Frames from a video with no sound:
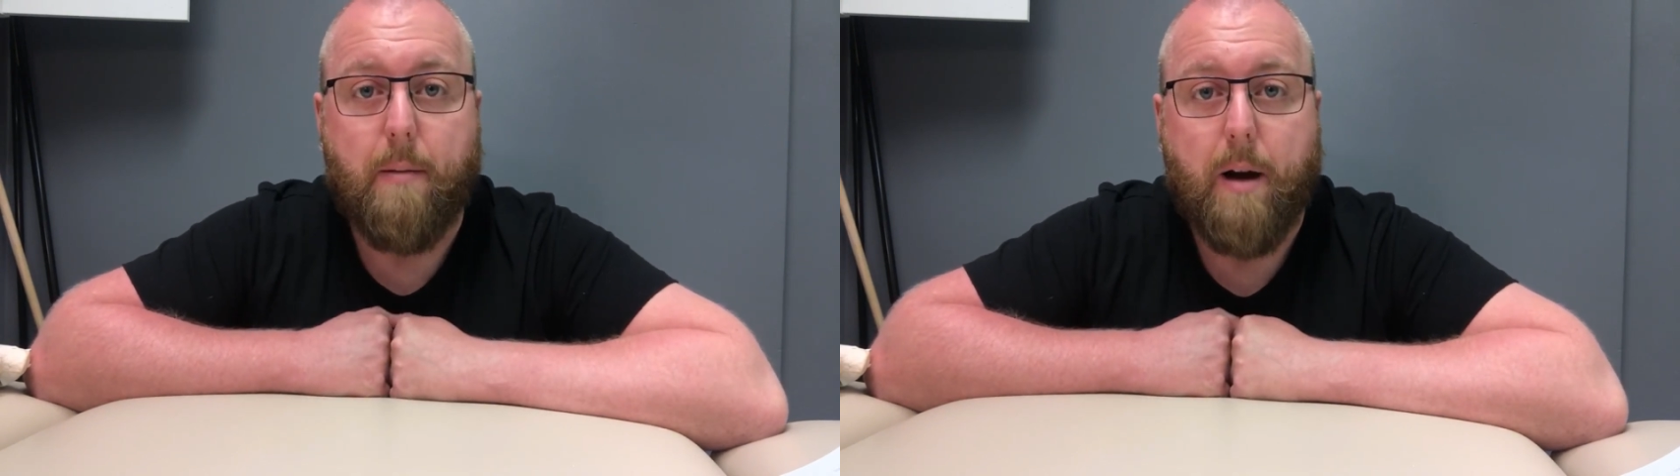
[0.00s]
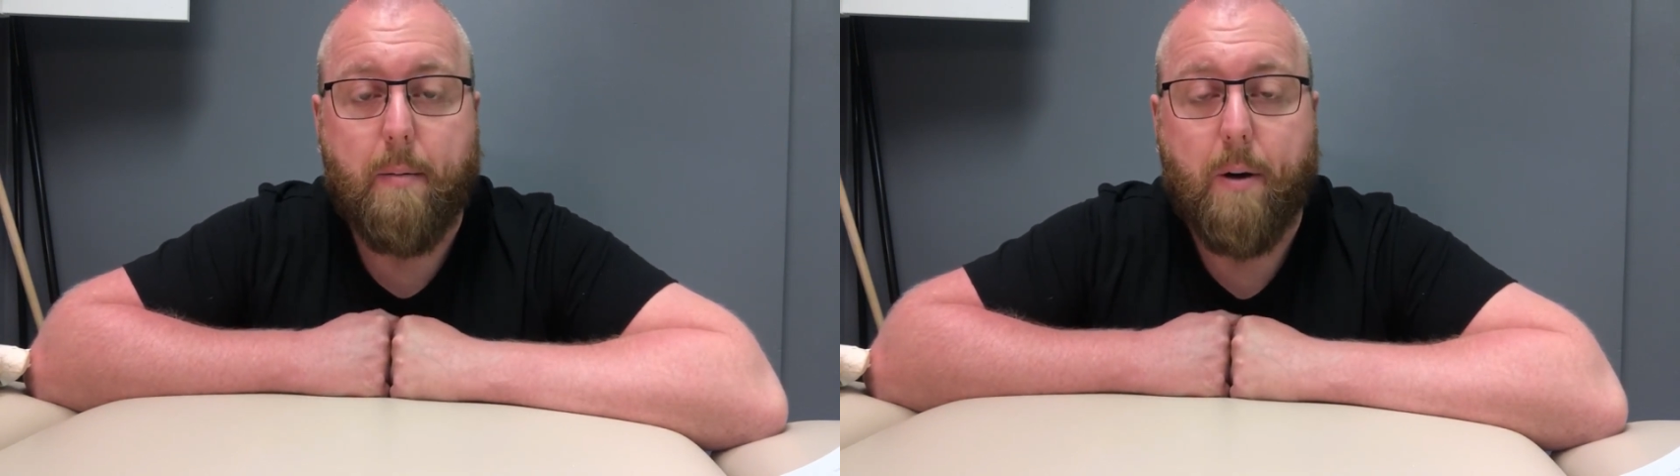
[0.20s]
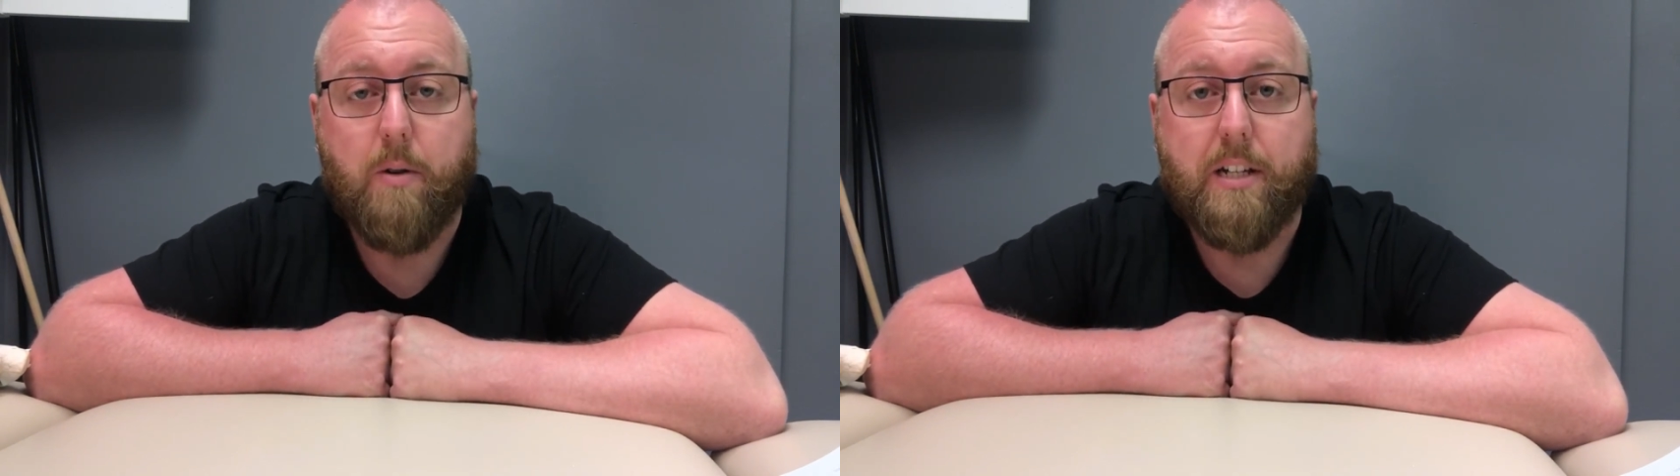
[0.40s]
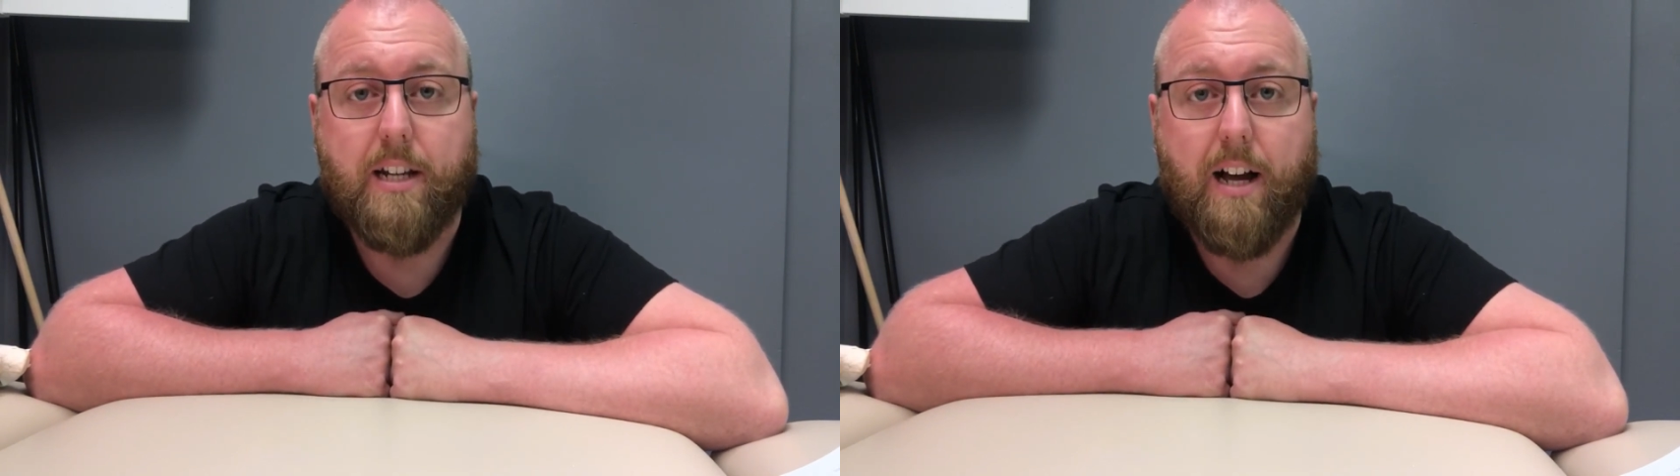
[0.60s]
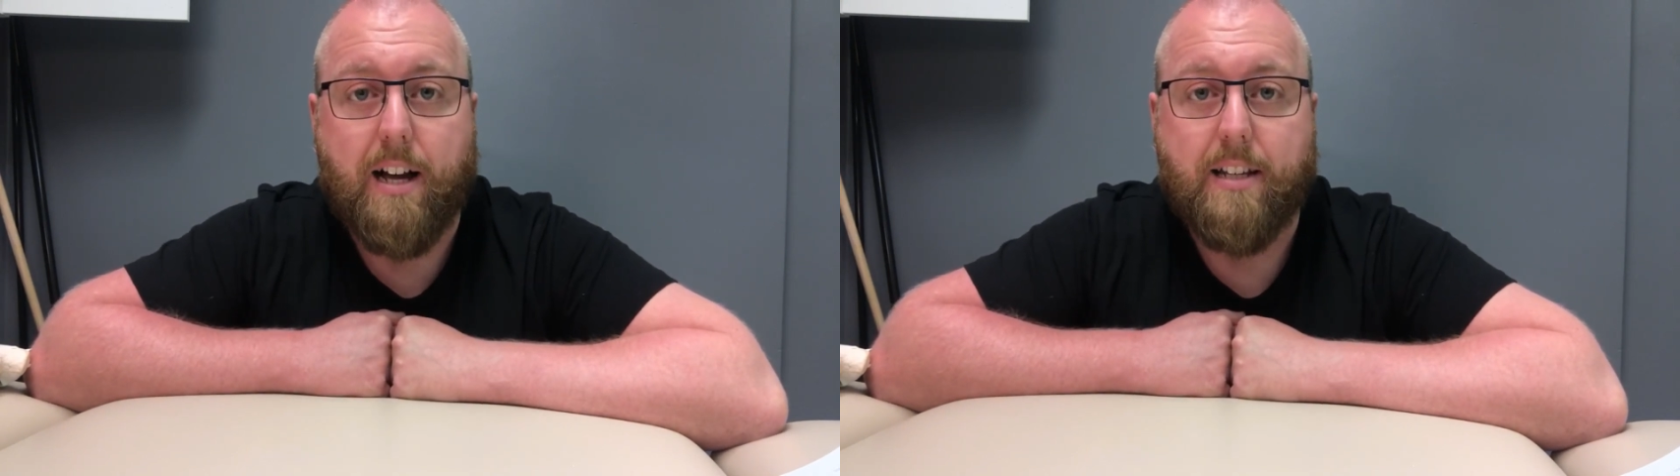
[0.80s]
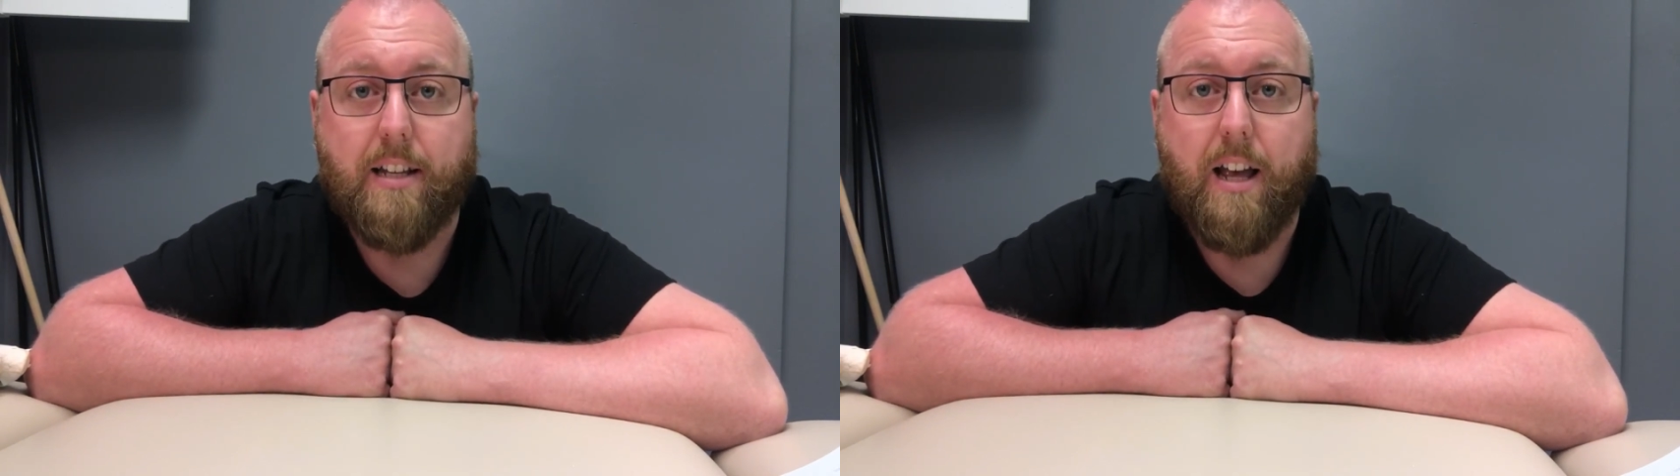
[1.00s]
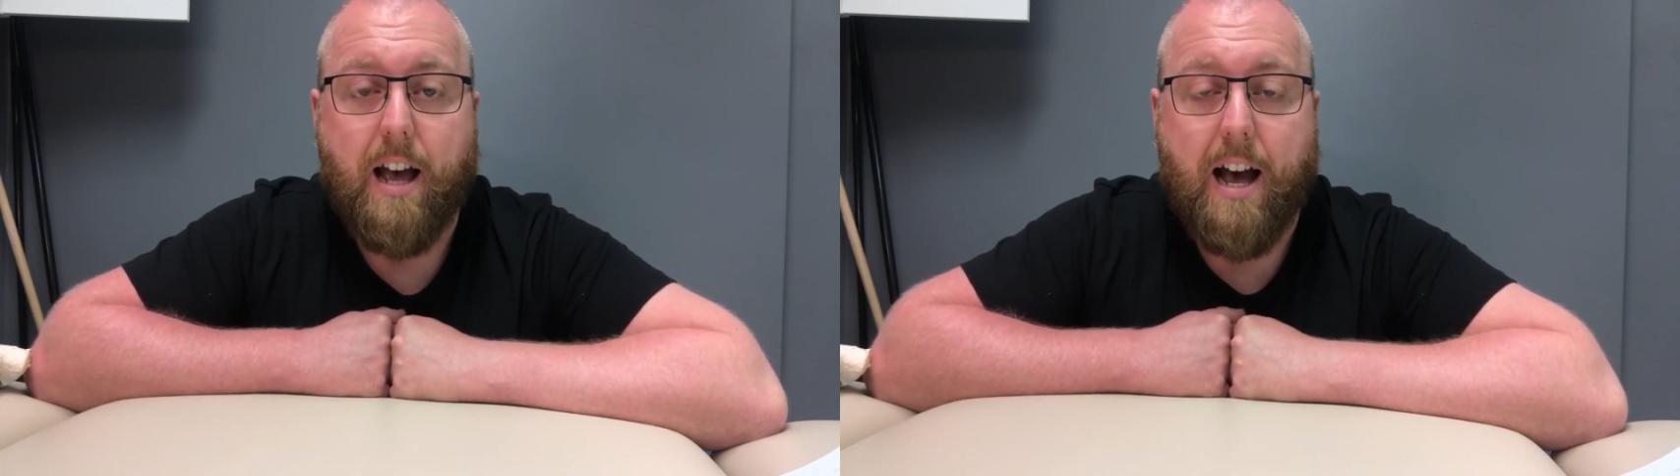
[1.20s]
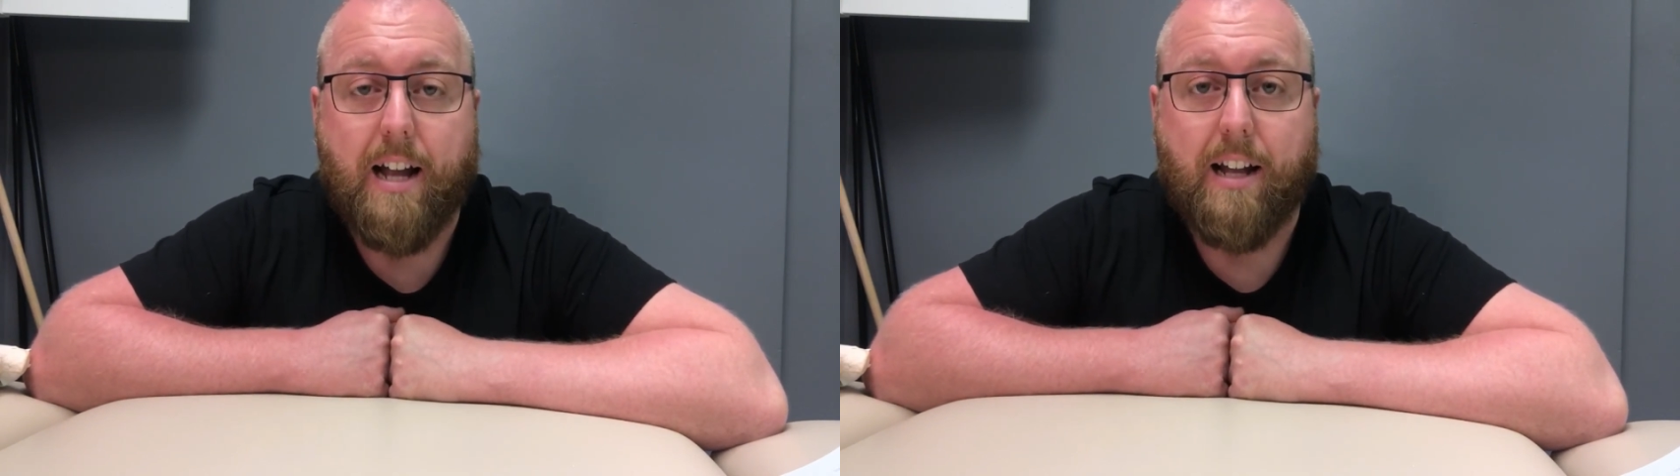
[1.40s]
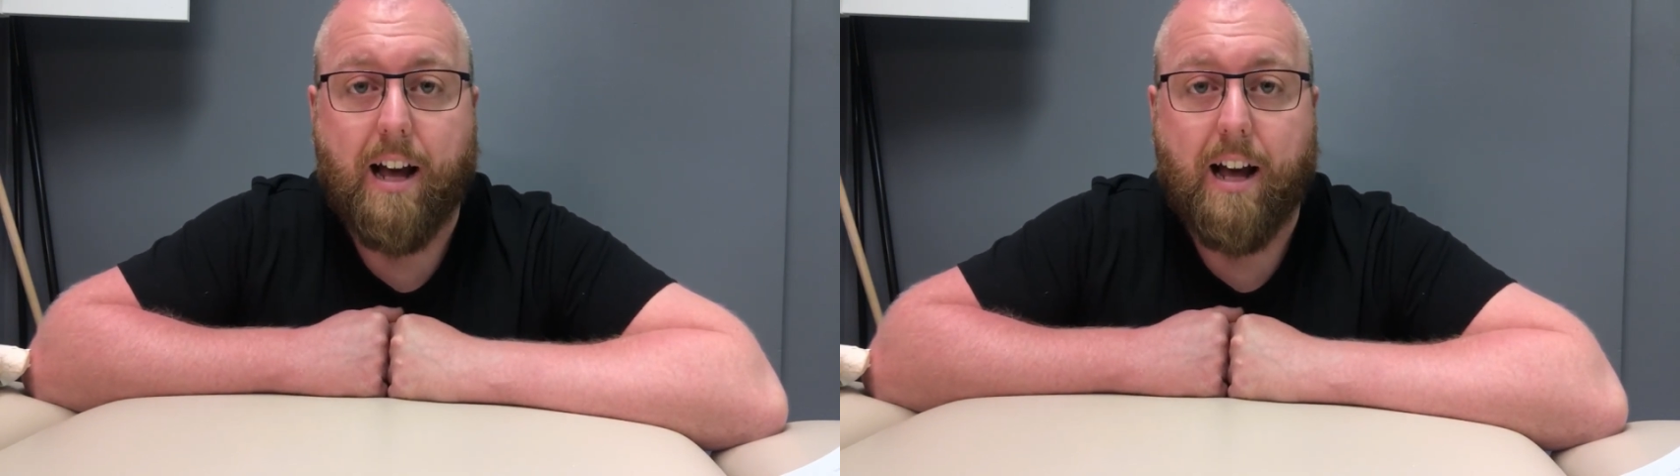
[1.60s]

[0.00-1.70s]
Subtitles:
I might be posting, guys, and